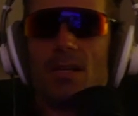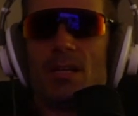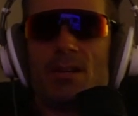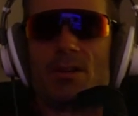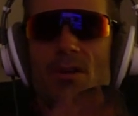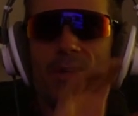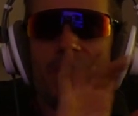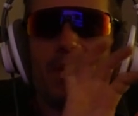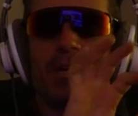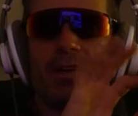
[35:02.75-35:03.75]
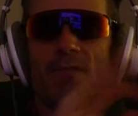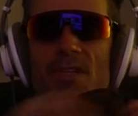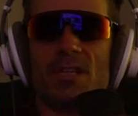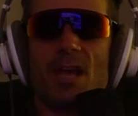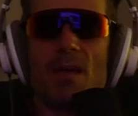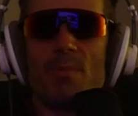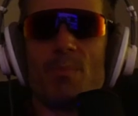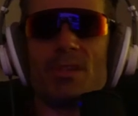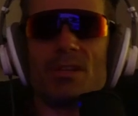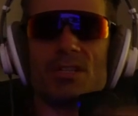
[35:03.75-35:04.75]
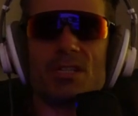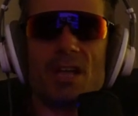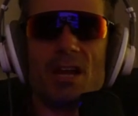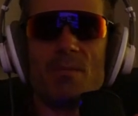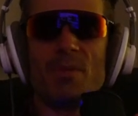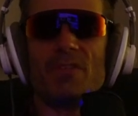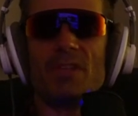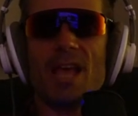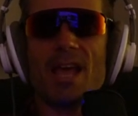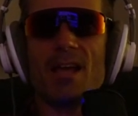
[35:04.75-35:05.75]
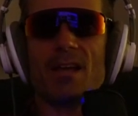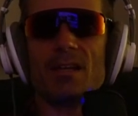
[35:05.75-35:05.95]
You notice I didn't have to type, but there's a tiny bit of a lag.